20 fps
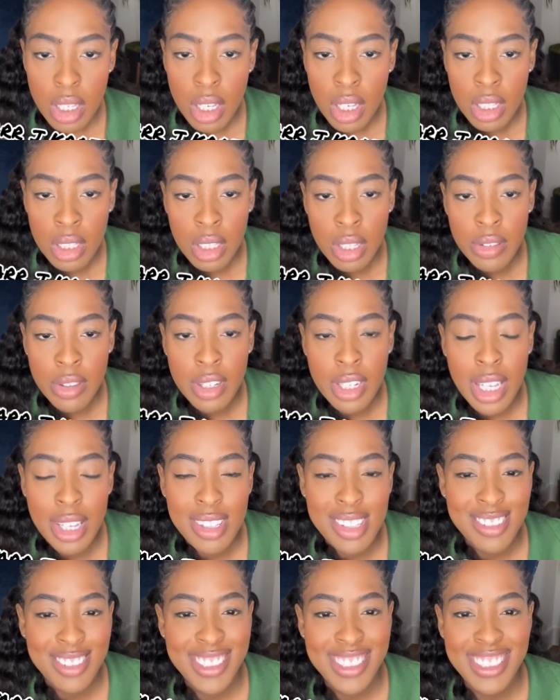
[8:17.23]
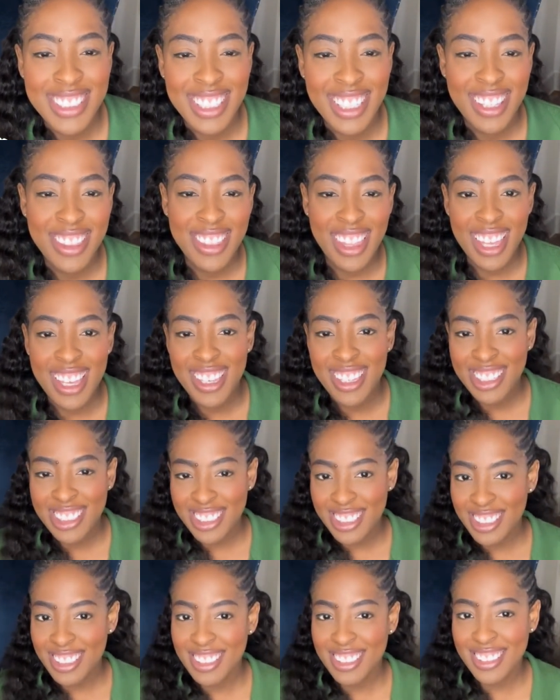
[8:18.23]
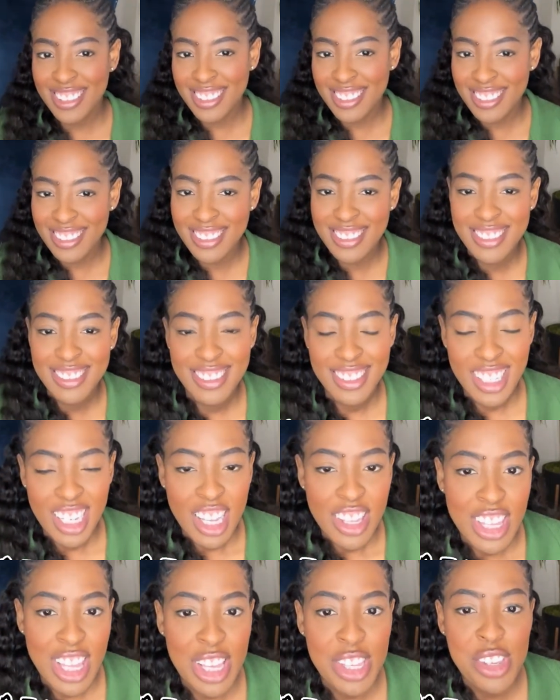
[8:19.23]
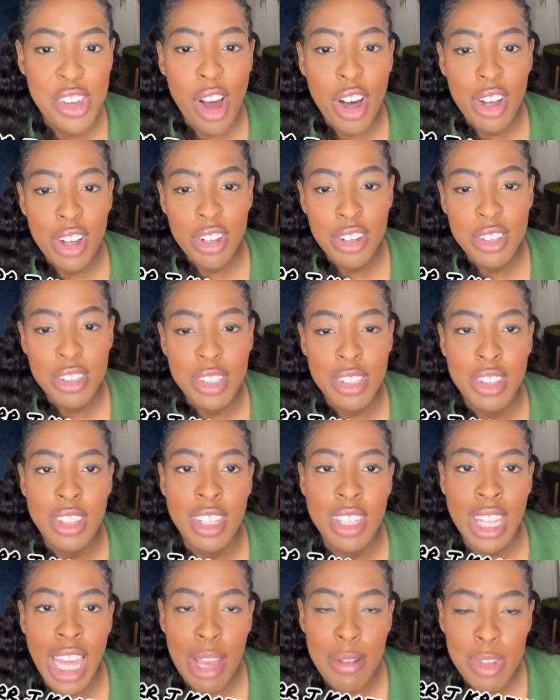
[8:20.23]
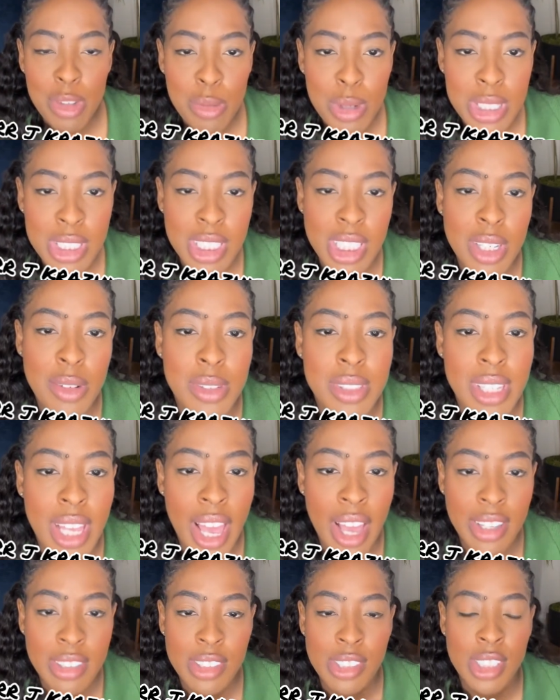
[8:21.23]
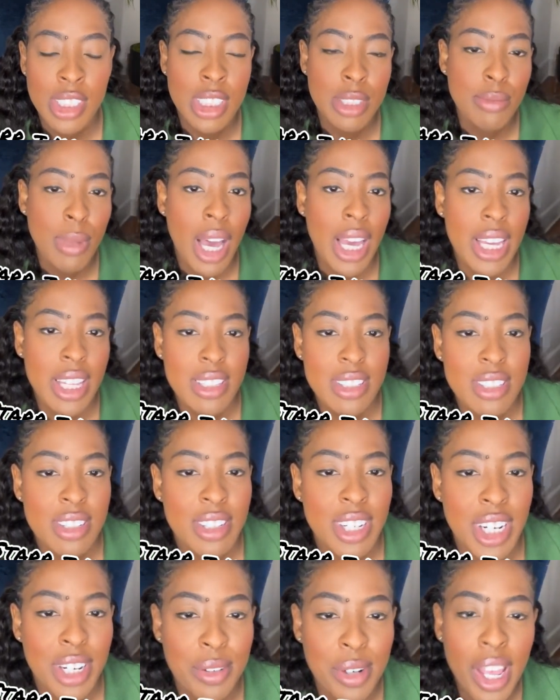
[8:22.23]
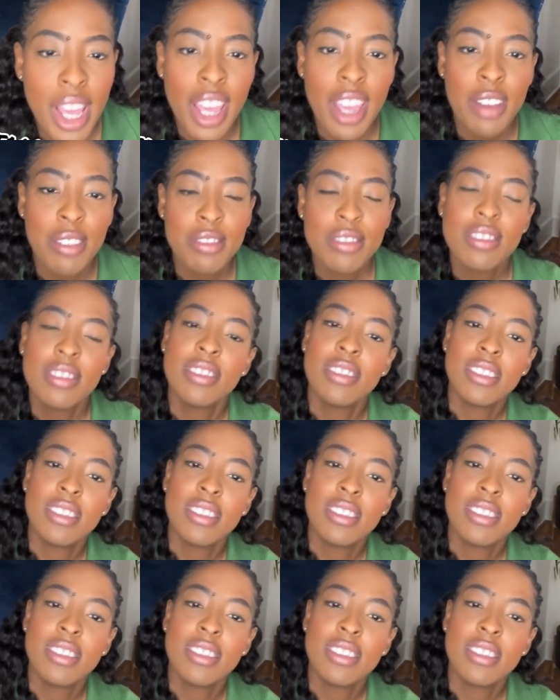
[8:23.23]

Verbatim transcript: I love the name Sweet Tea. Thank you. Y'all, the name Sweet Tea was actually my Instagram name.